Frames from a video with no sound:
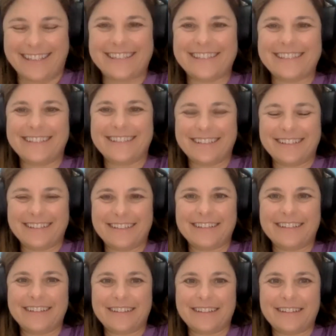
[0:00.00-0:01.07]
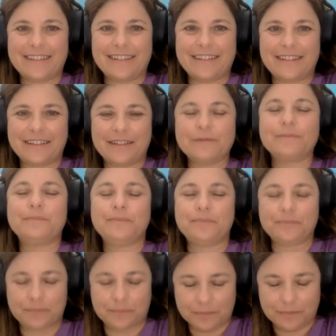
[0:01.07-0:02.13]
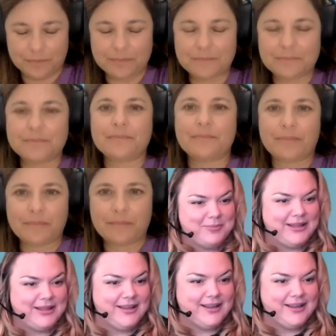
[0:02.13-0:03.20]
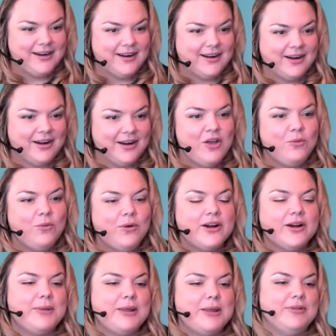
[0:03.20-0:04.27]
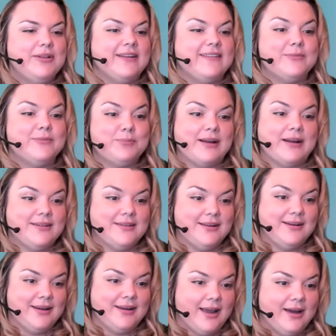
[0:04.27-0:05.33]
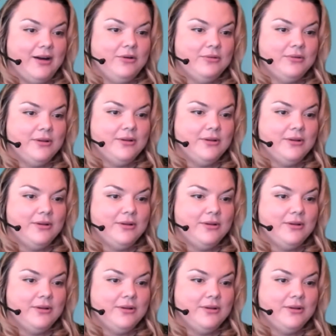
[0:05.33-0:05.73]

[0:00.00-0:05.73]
What do you see moving forward? Like this upcoming year, what are people expecting now?